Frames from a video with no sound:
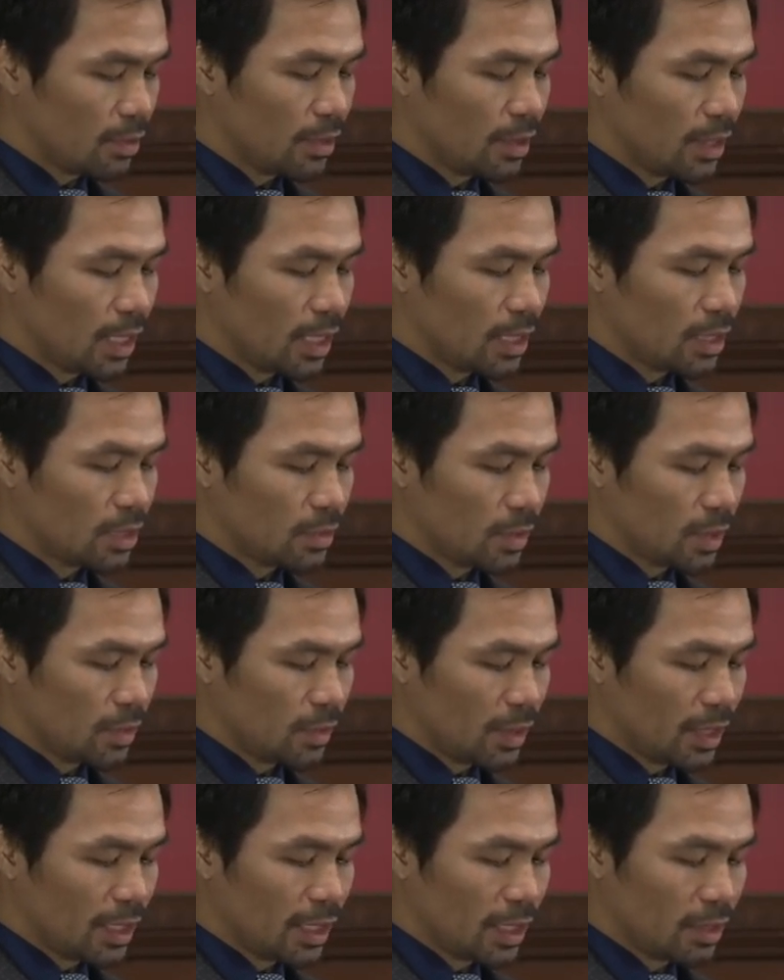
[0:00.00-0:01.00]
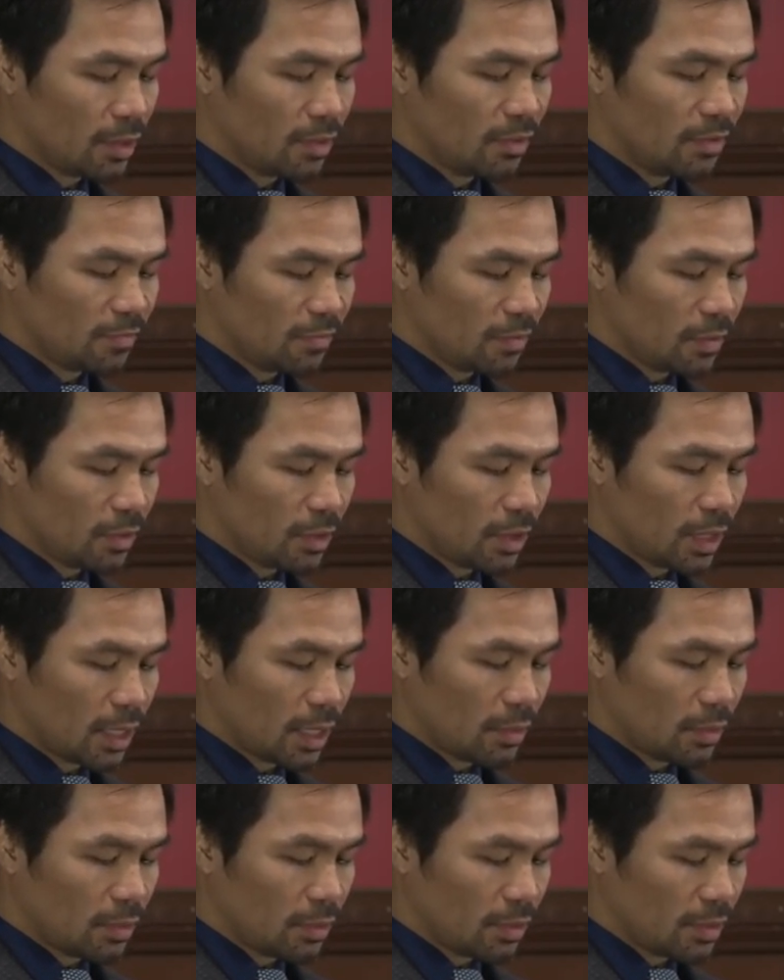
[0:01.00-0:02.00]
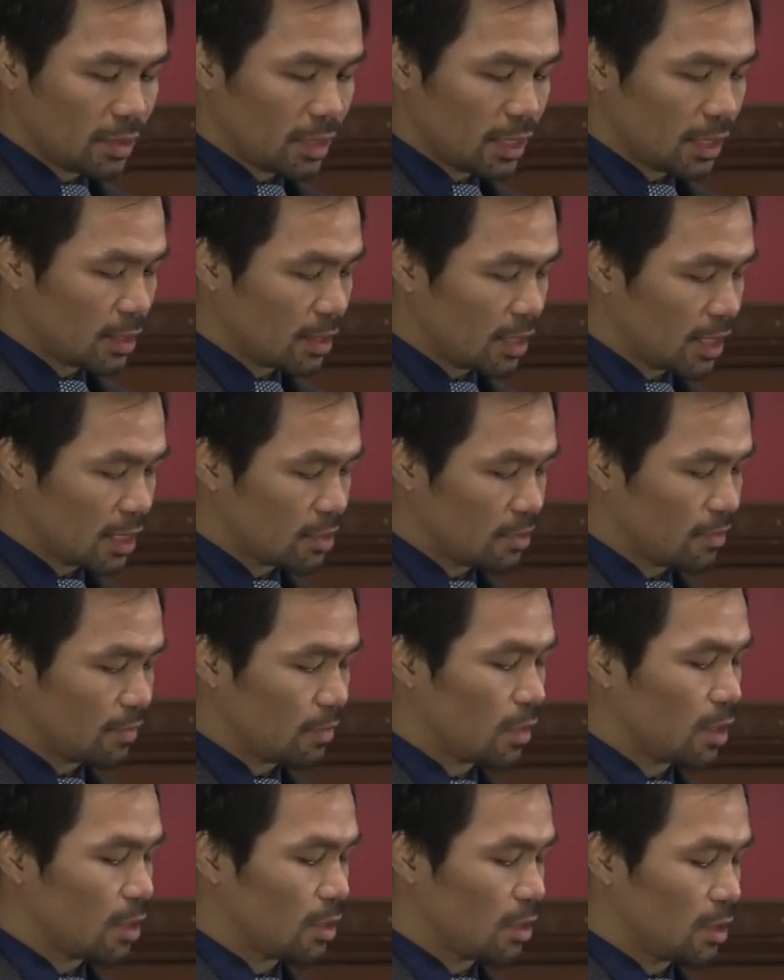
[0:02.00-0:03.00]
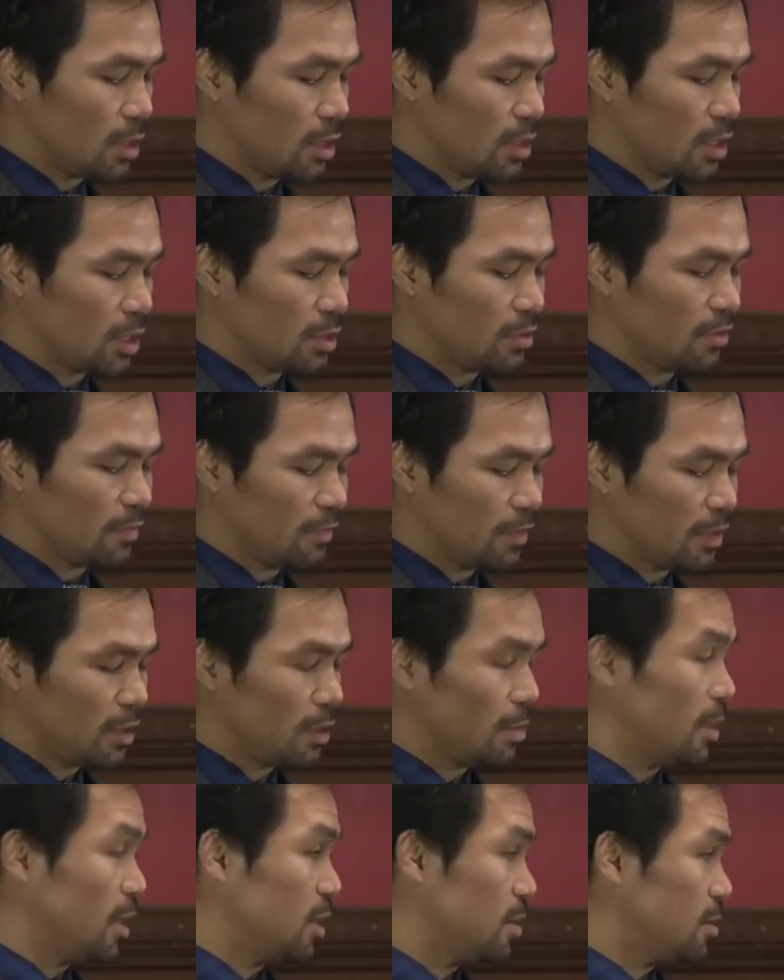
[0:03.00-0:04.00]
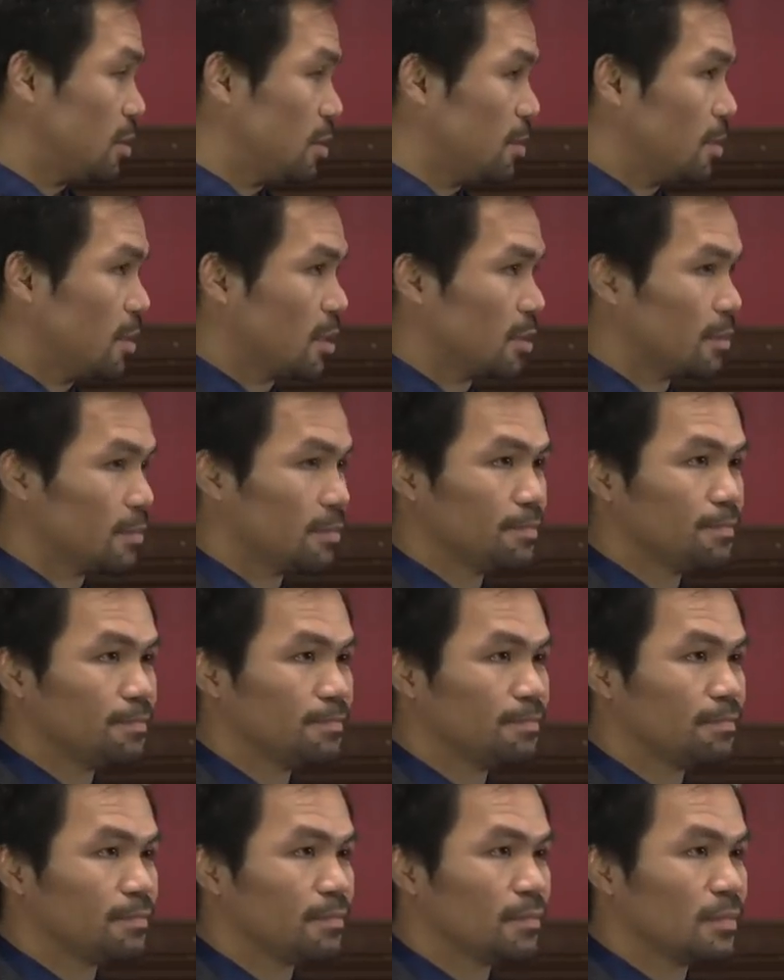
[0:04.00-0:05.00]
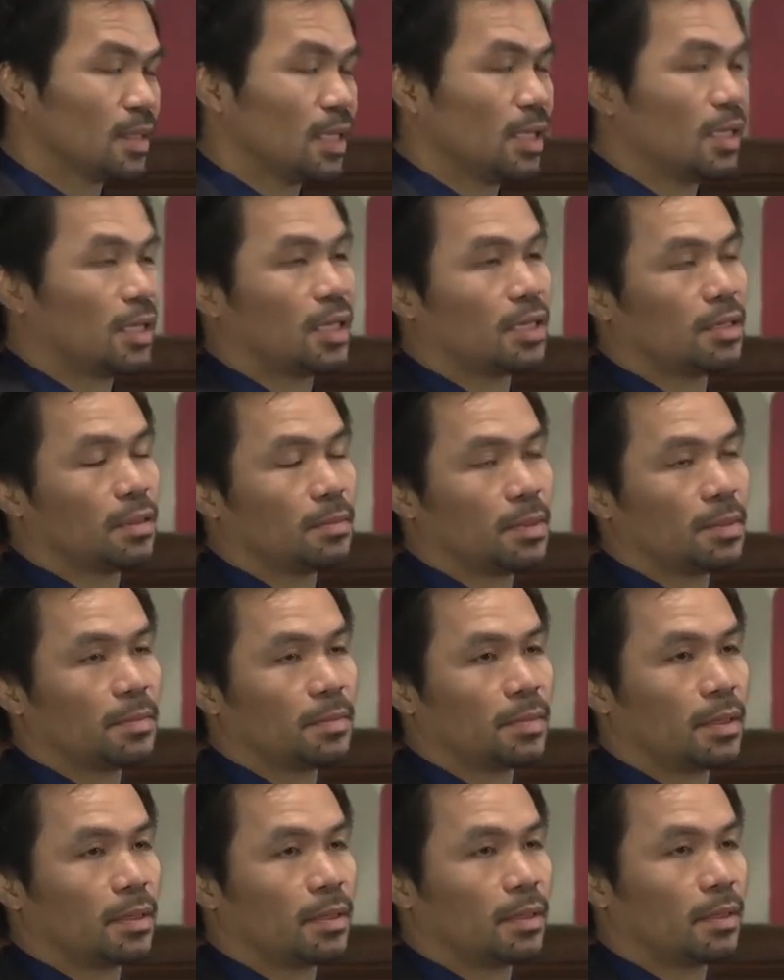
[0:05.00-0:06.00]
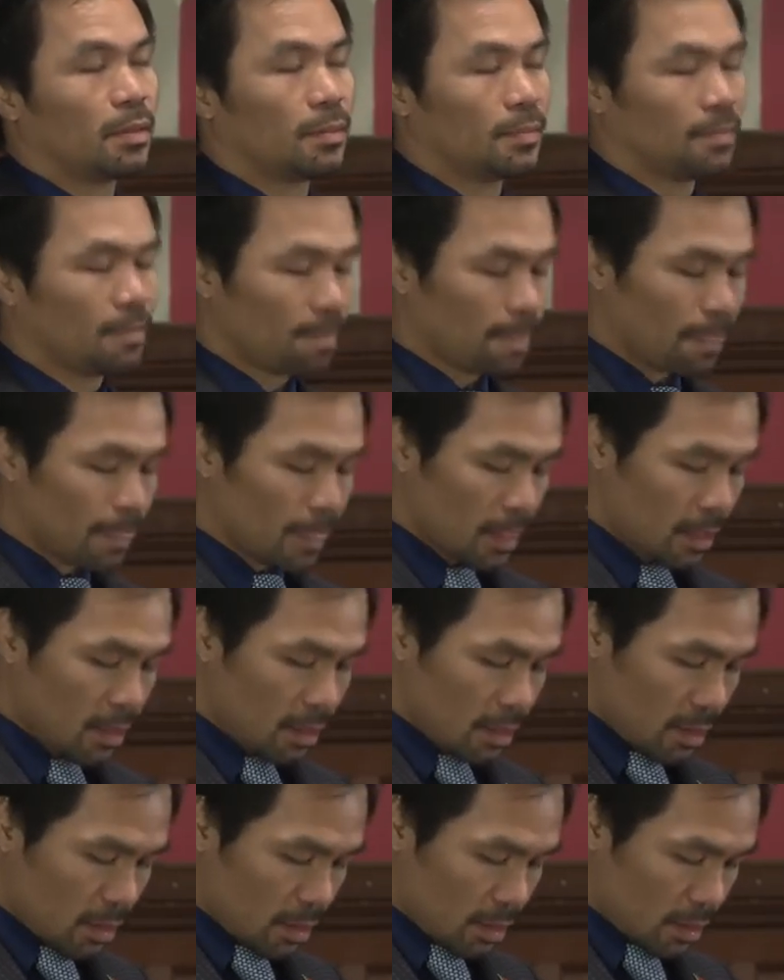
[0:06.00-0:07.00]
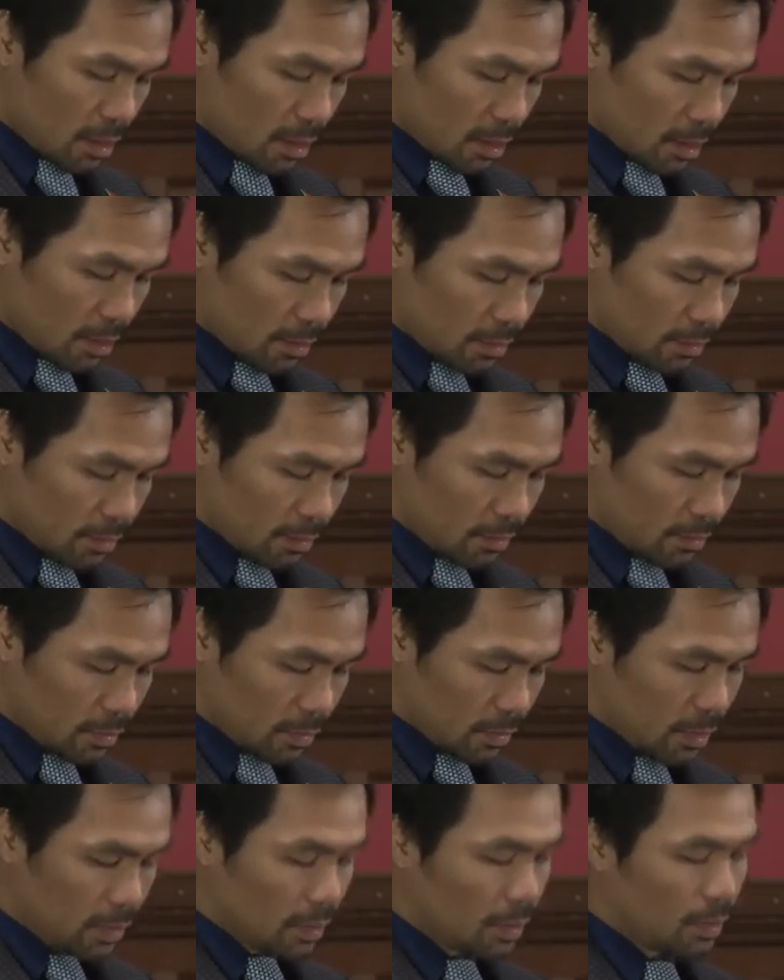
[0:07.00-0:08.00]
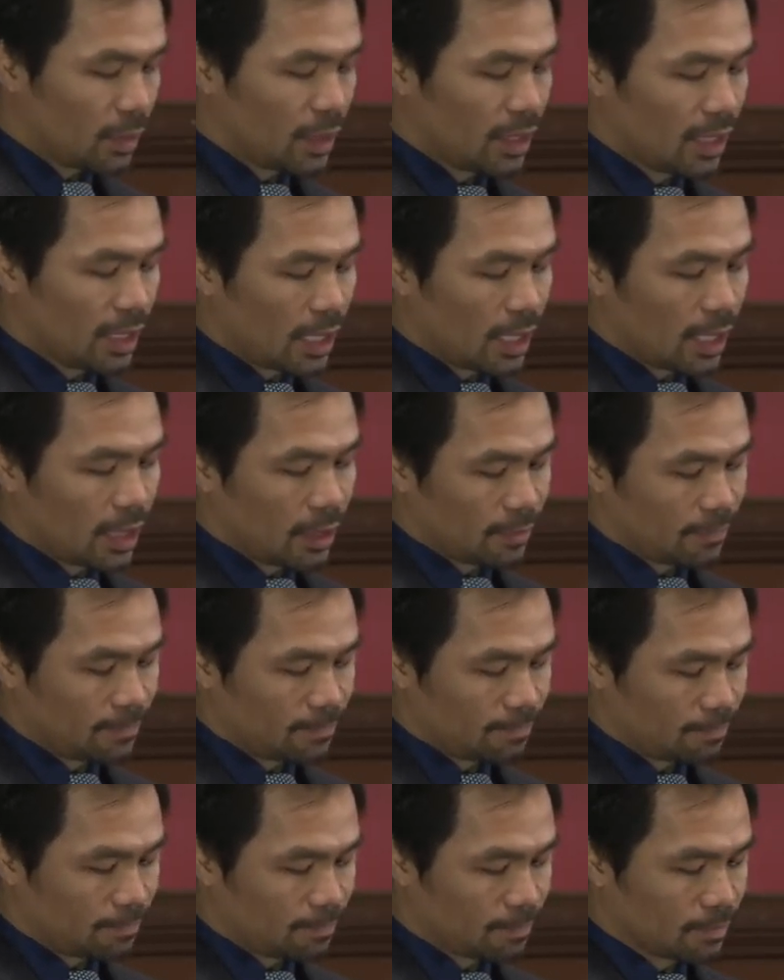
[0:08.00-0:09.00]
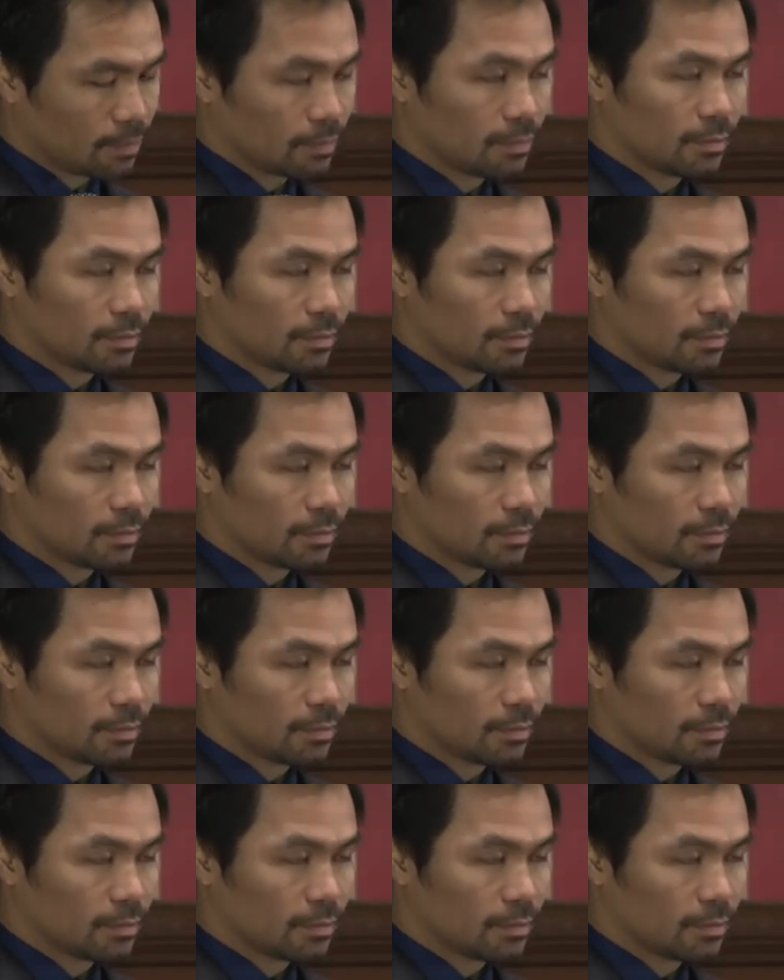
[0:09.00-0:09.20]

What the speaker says: On days when we had no food, I would drink lots of water just to fill my stomach. And I remember when we were young,